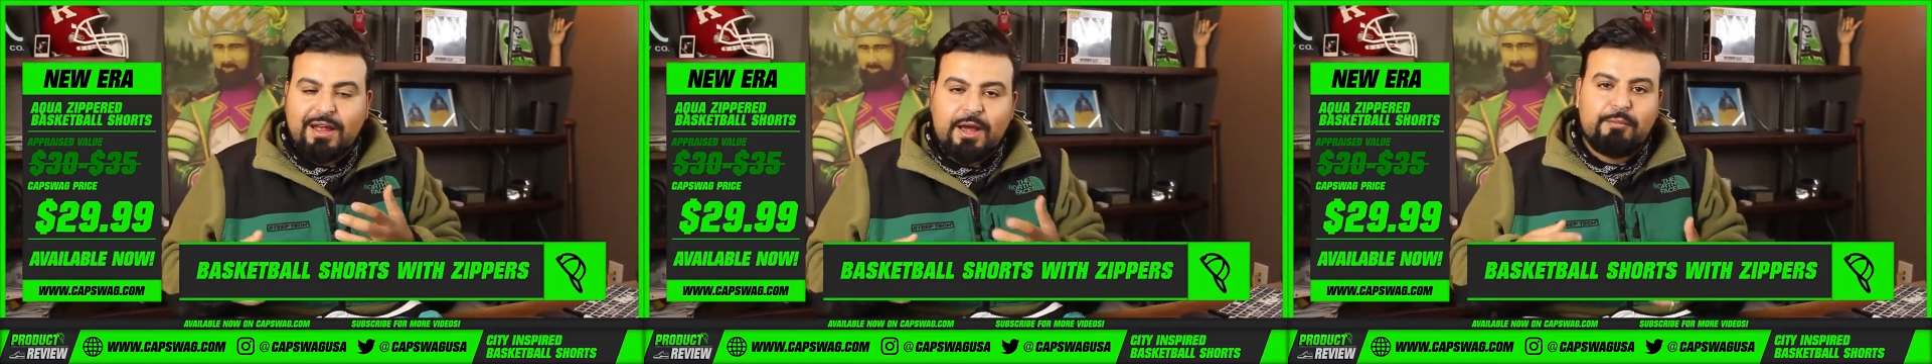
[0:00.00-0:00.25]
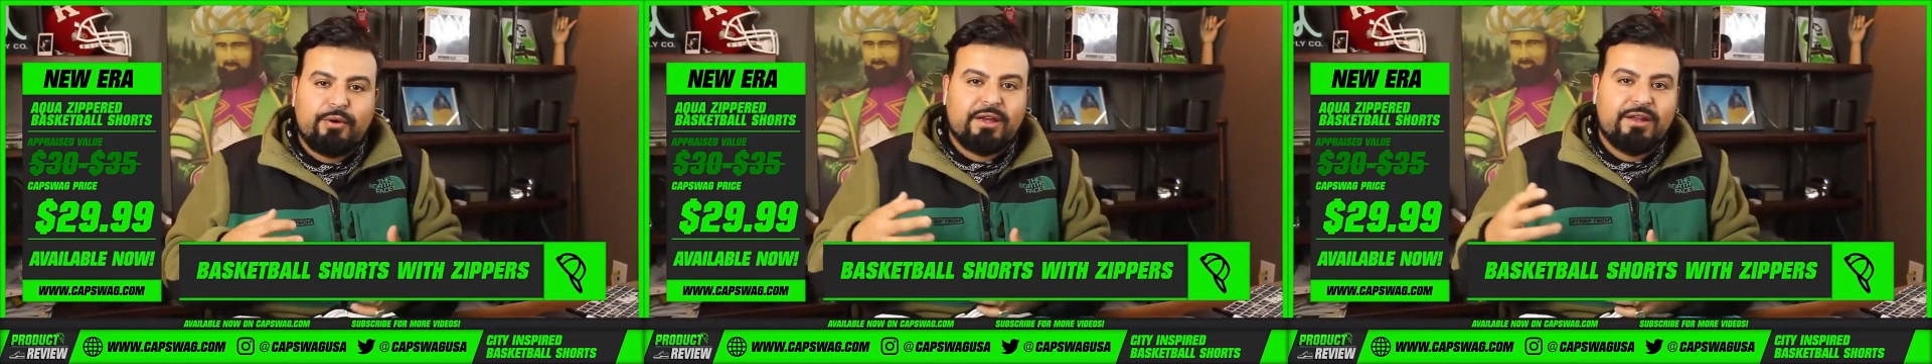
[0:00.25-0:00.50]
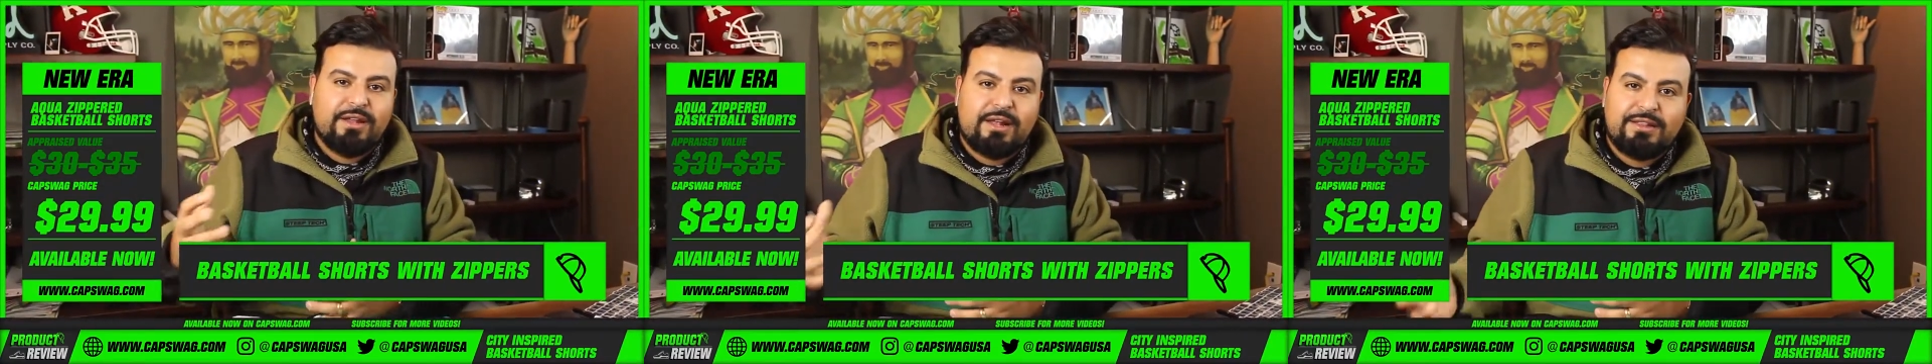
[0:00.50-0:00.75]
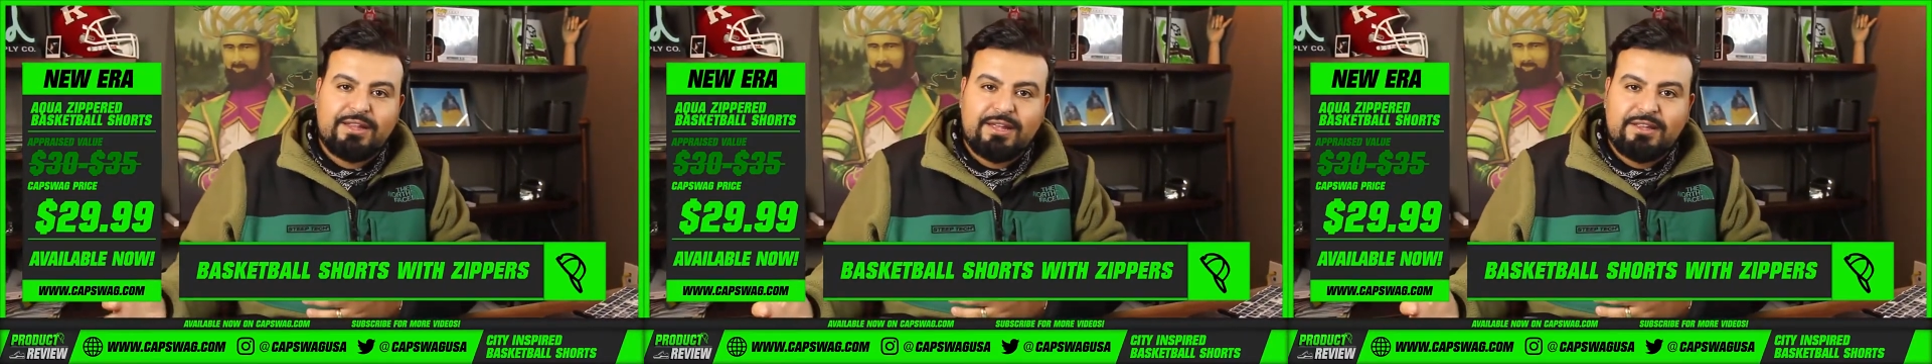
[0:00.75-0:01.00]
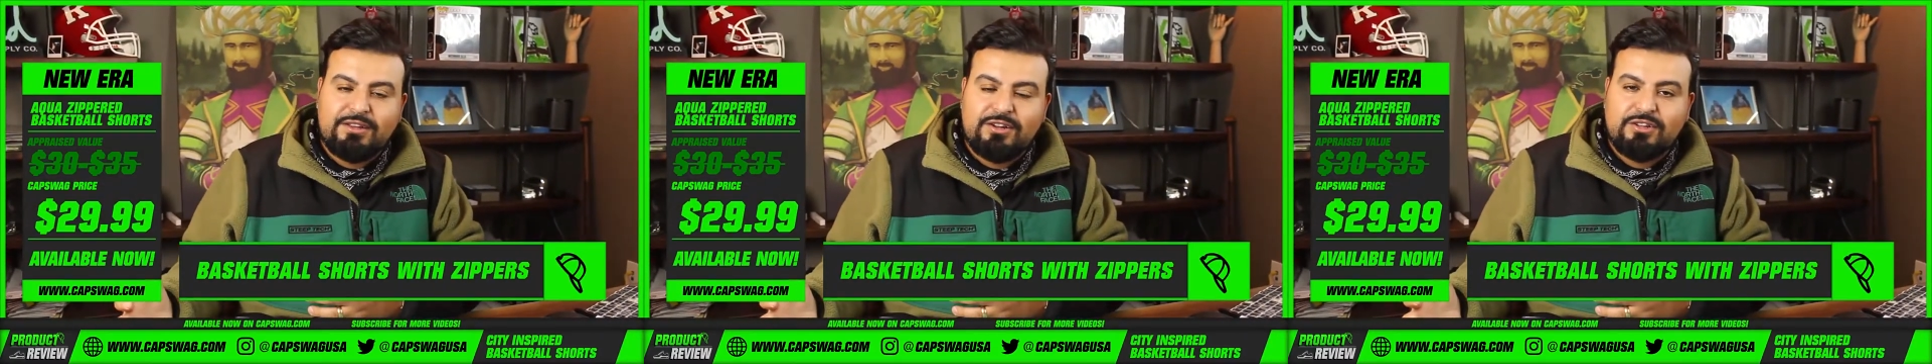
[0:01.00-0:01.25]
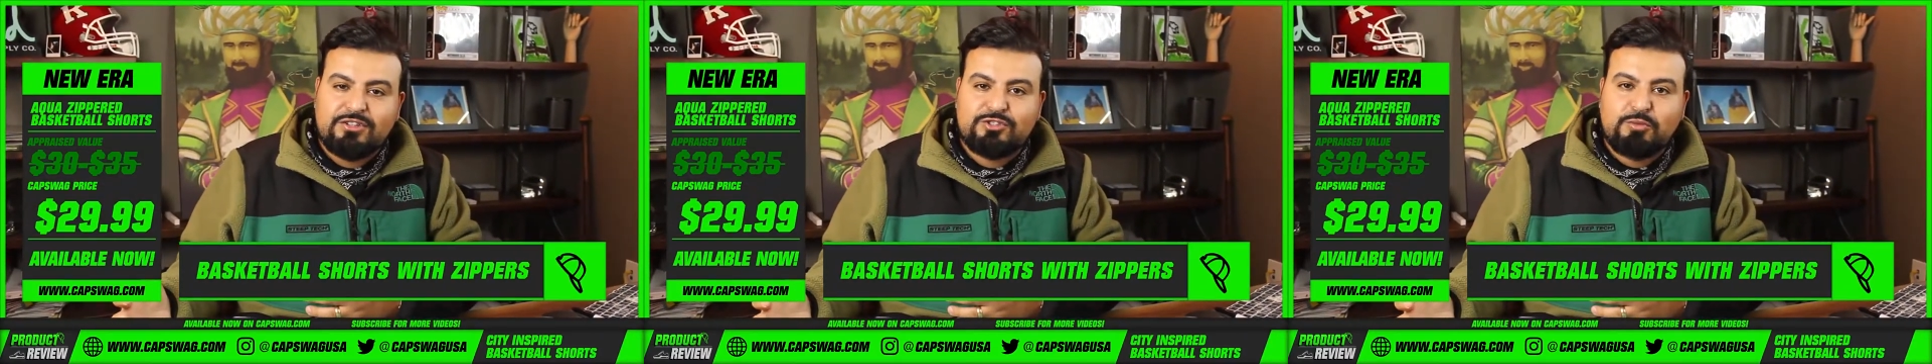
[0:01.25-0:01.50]
I bring in that you
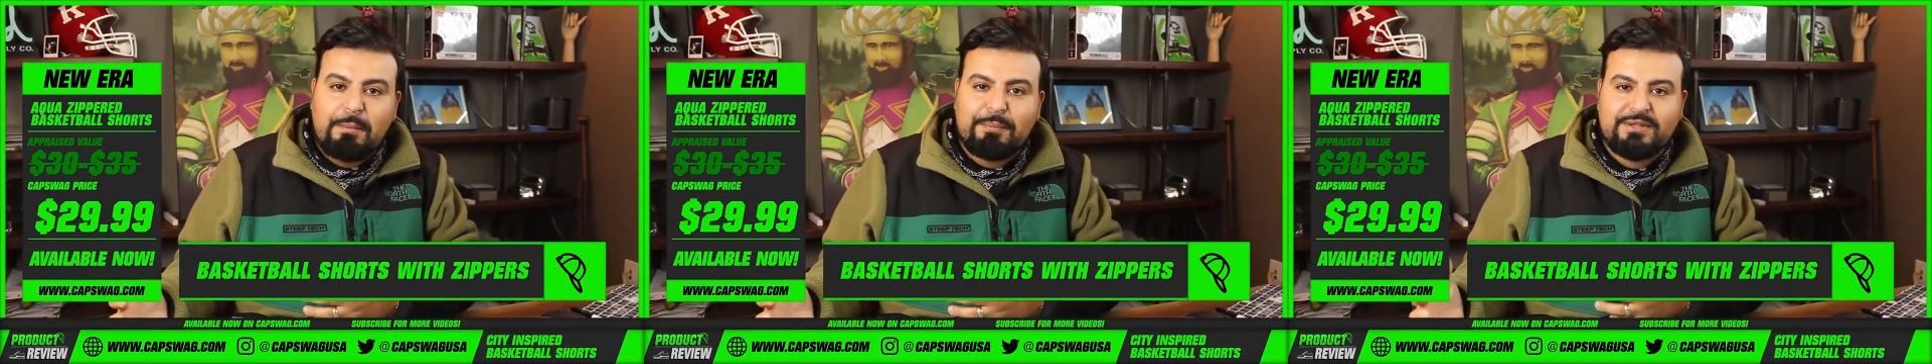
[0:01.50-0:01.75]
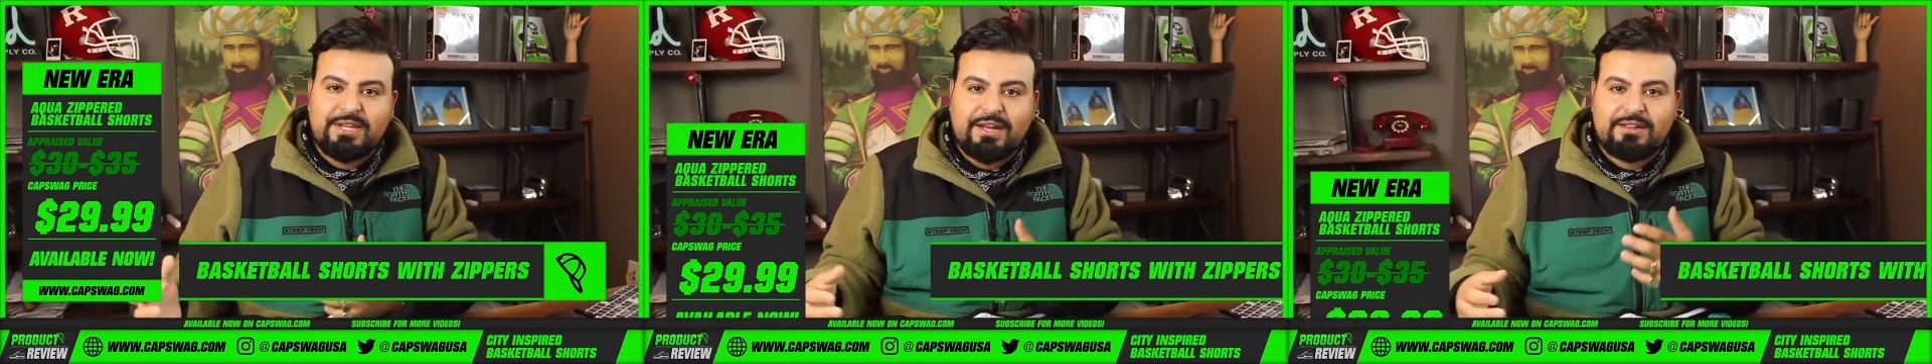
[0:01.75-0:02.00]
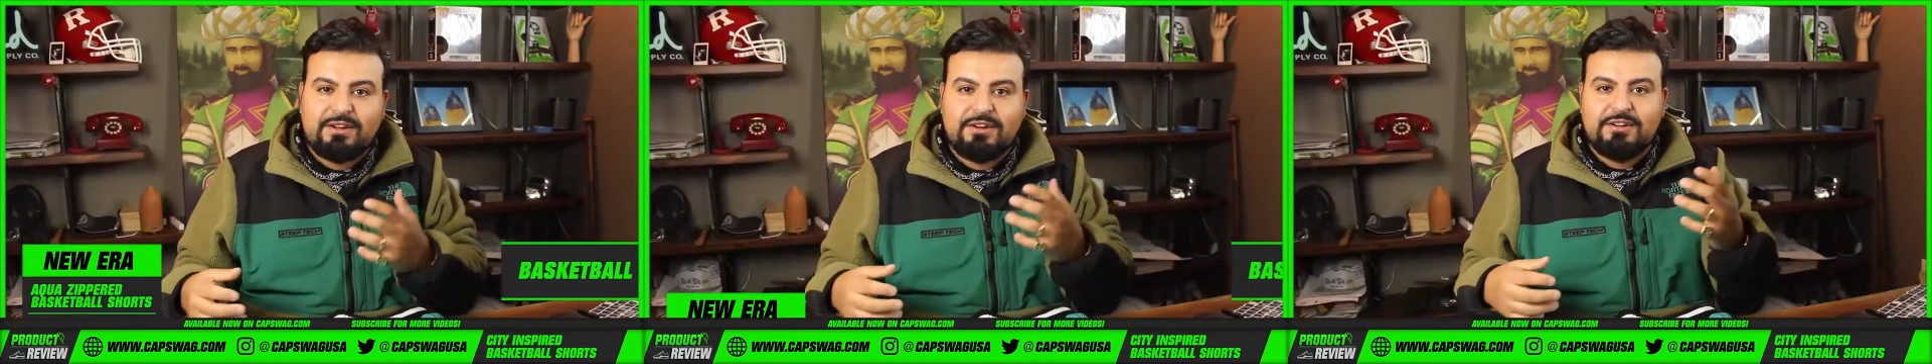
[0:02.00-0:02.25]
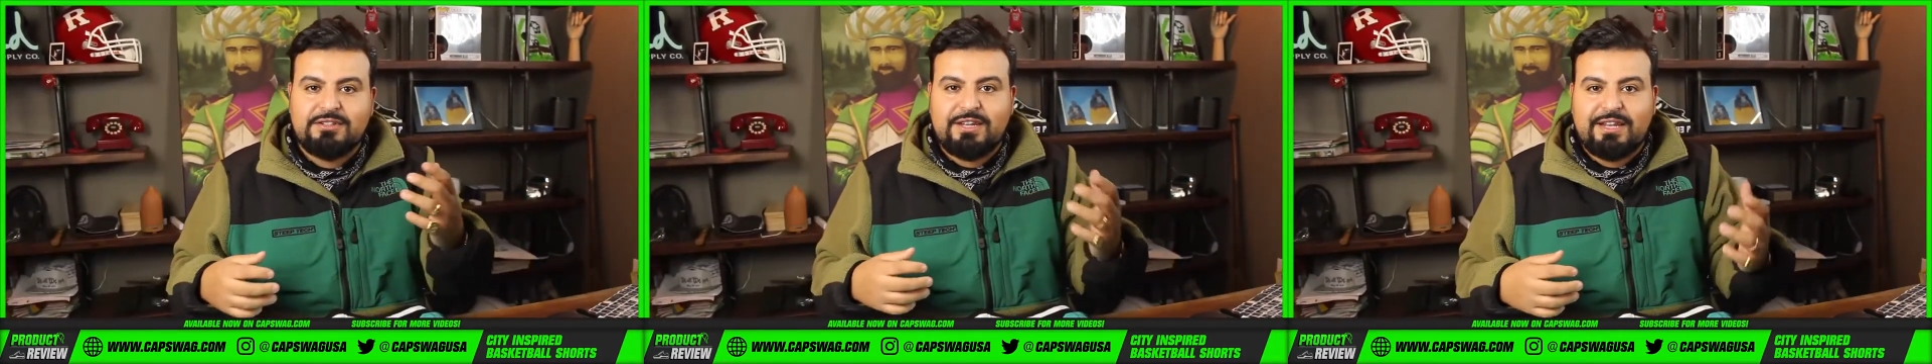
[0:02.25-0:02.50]
know, the sweat protectors